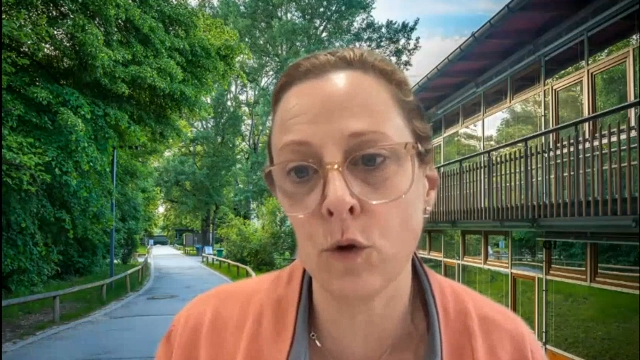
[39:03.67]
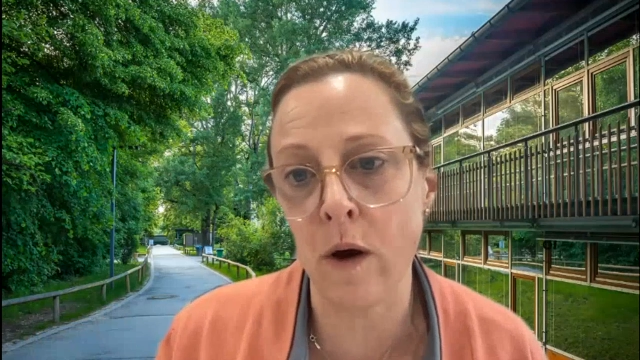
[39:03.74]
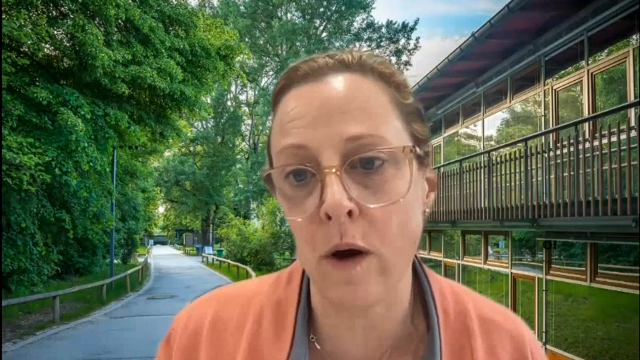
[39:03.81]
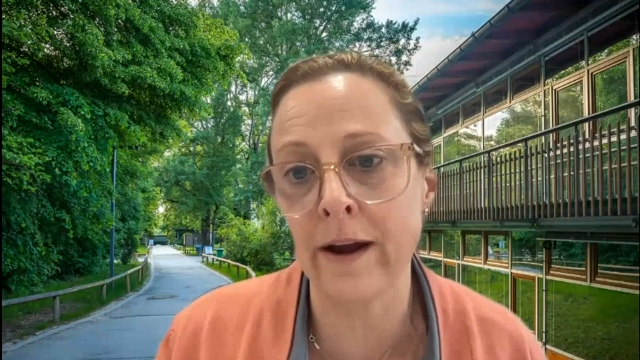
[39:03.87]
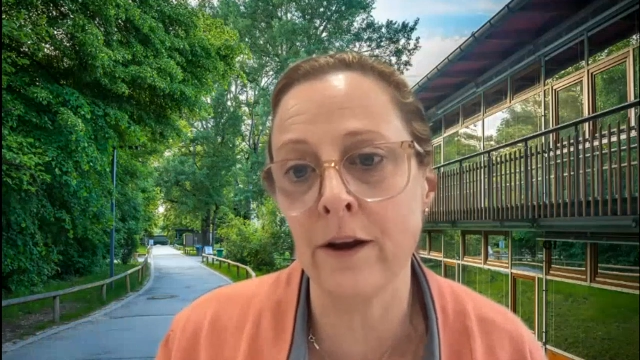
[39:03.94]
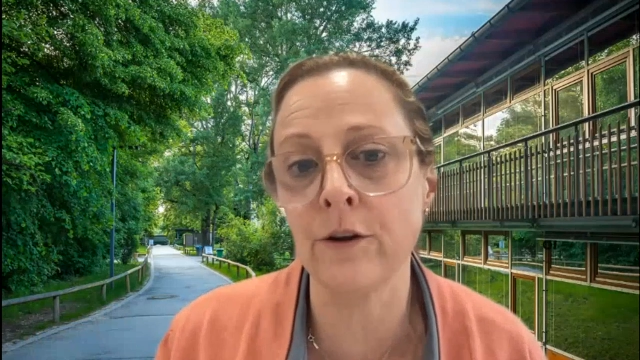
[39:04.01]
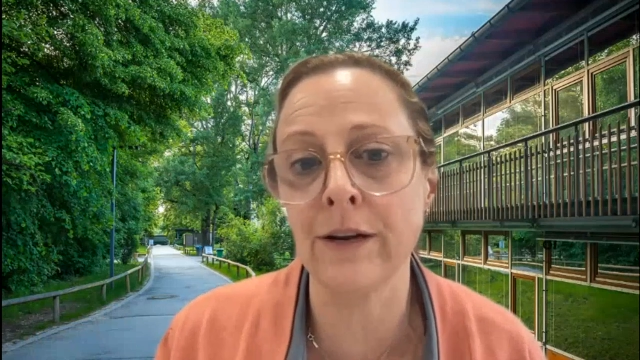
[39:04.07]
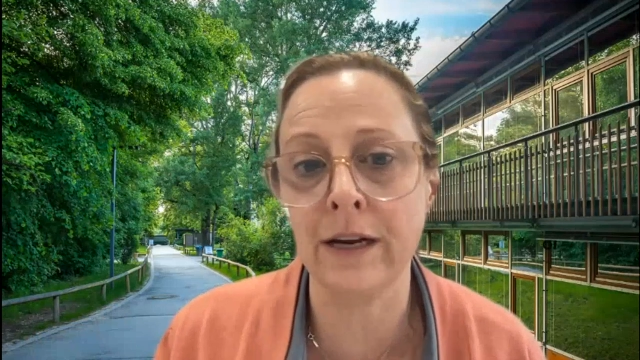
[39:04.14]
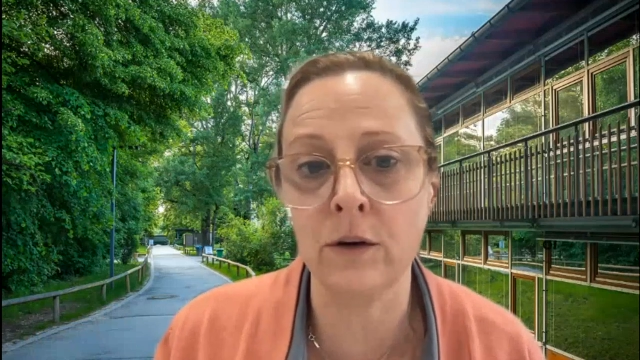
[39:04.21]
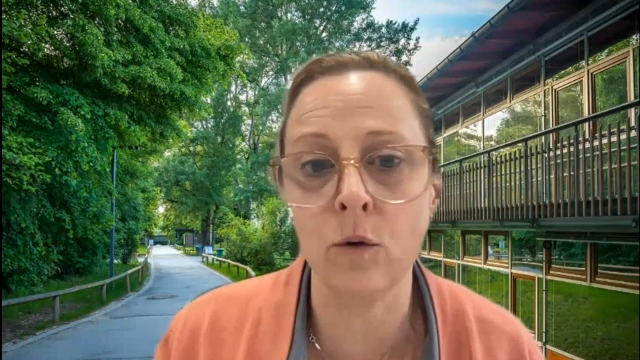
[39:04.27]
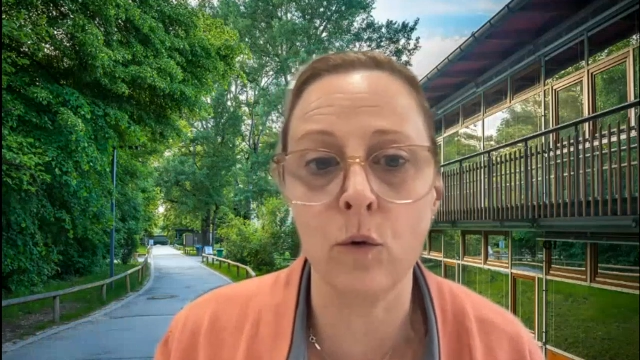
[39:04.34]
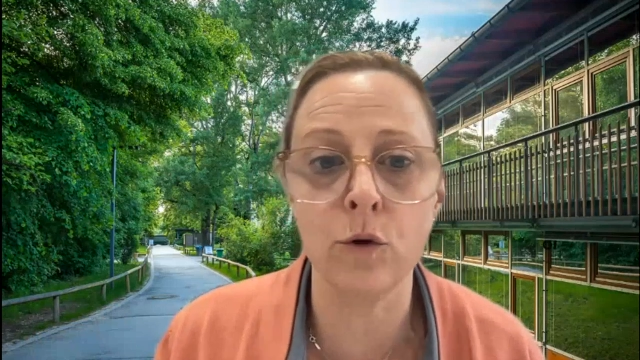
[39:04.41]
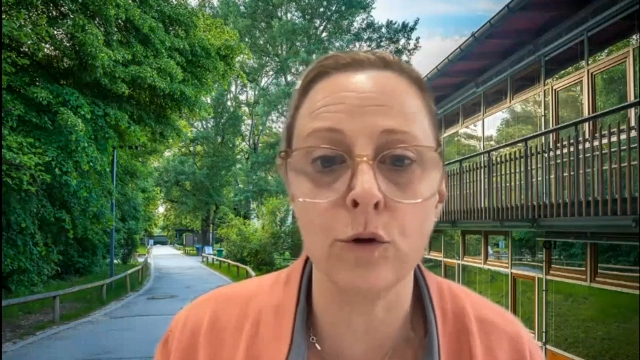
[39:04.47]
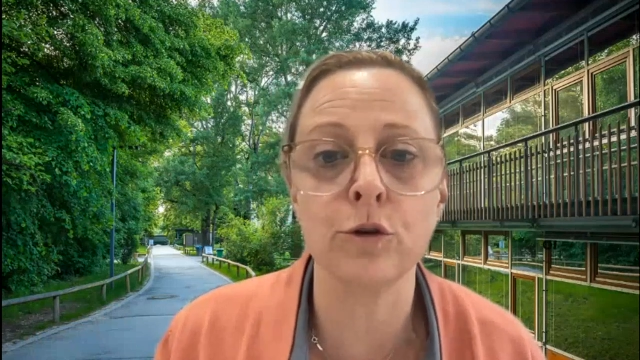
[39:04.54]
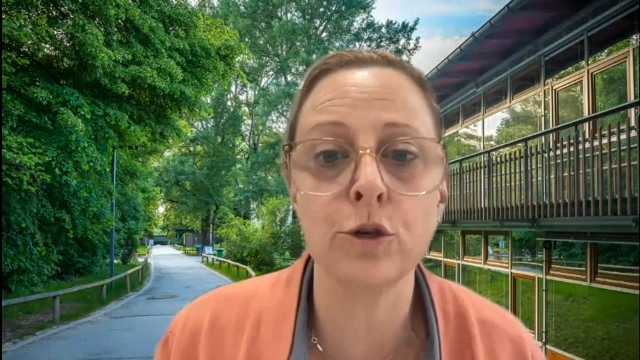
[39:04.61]
required in
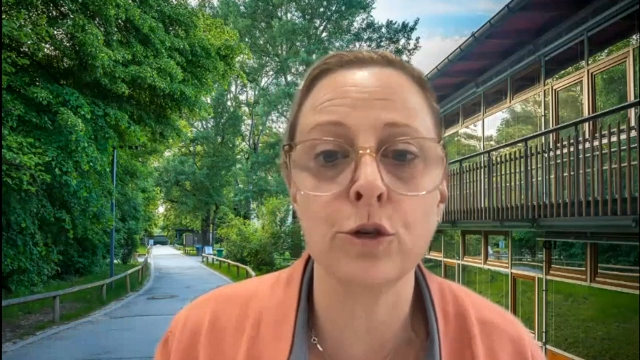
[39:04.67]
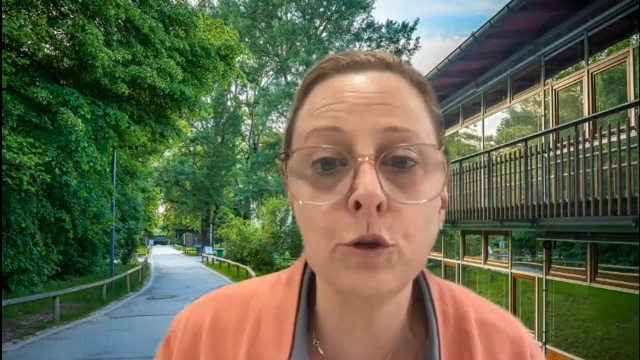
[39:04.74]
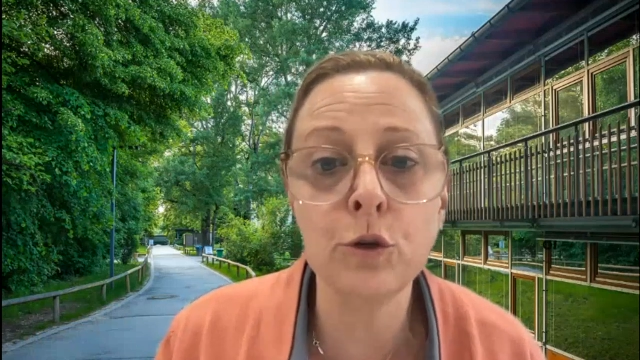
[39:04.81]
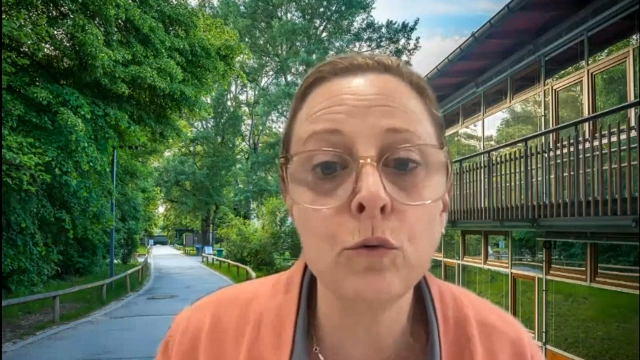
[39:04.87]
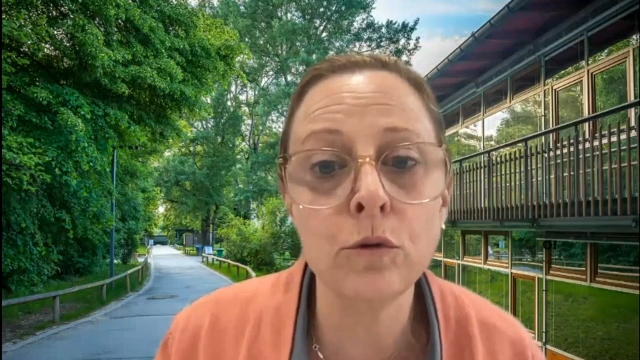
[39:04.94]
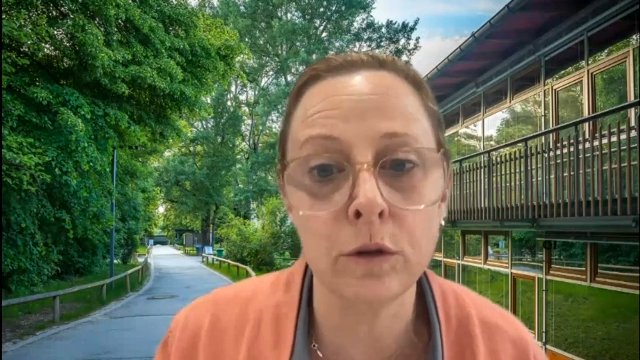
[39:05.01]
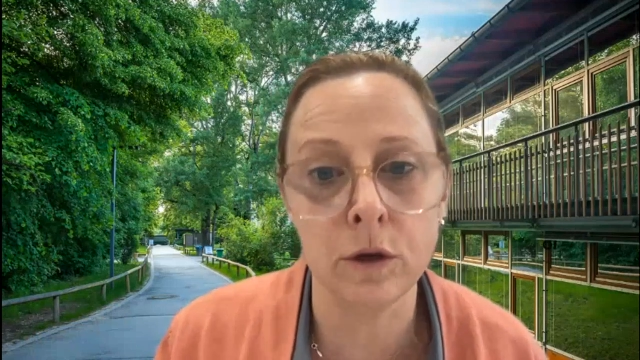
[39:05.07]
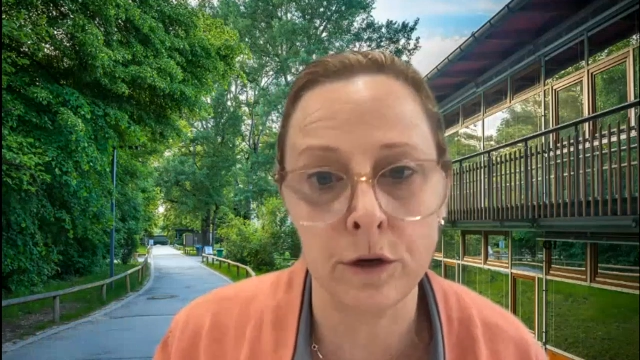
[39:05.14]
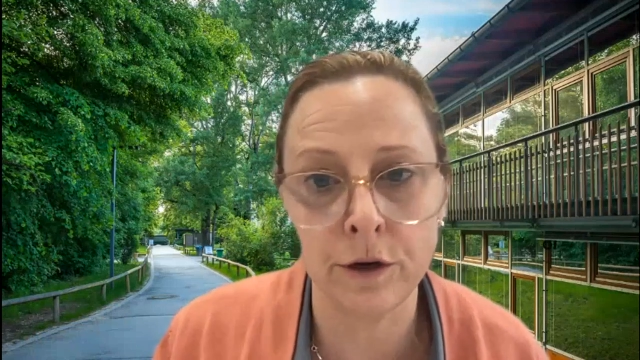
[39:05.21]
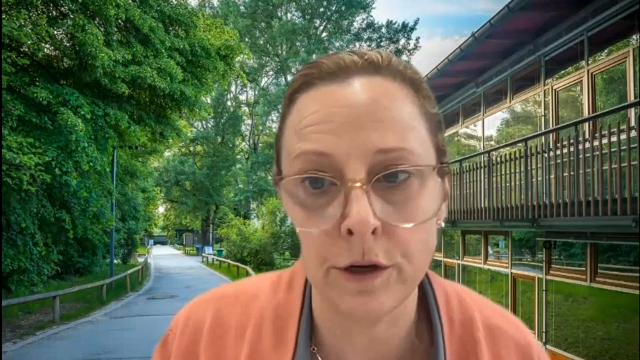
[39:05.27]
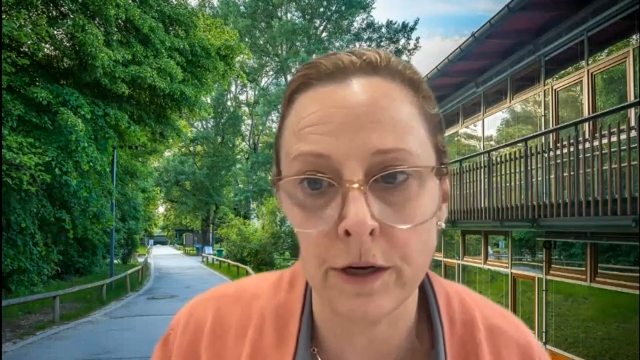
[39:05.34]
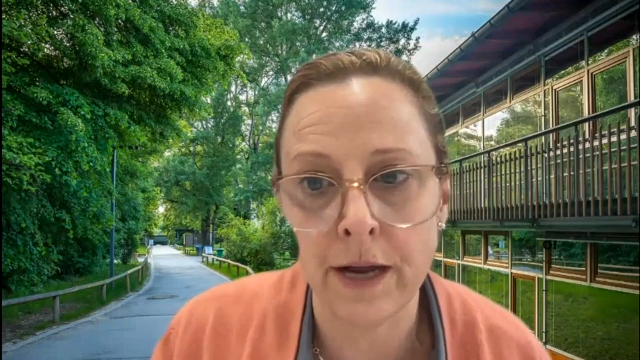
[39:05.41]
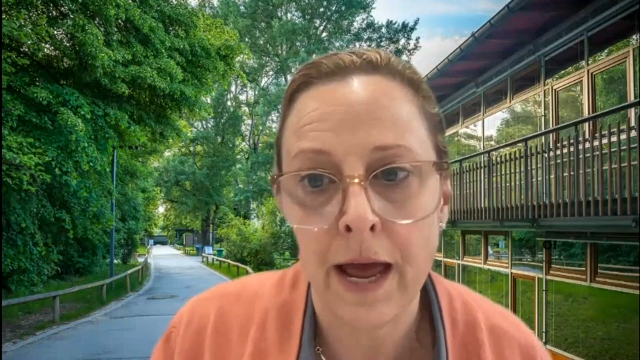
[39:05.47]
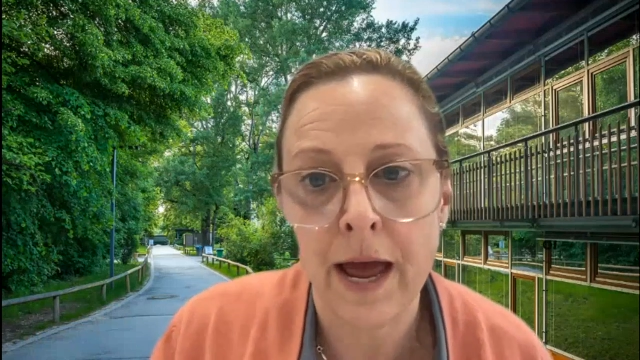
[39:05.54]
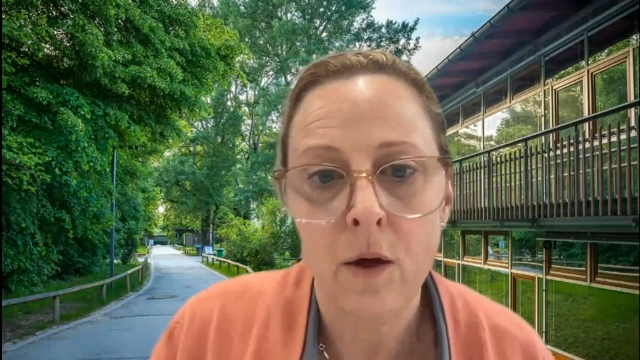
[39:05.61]
order to
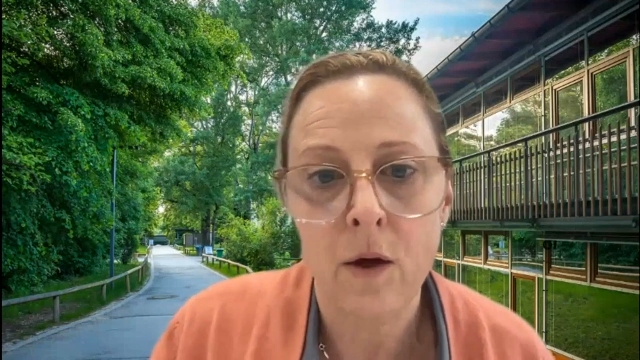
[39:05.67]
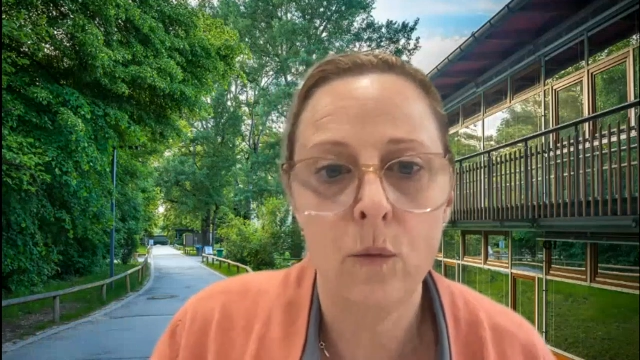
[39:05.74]
learn.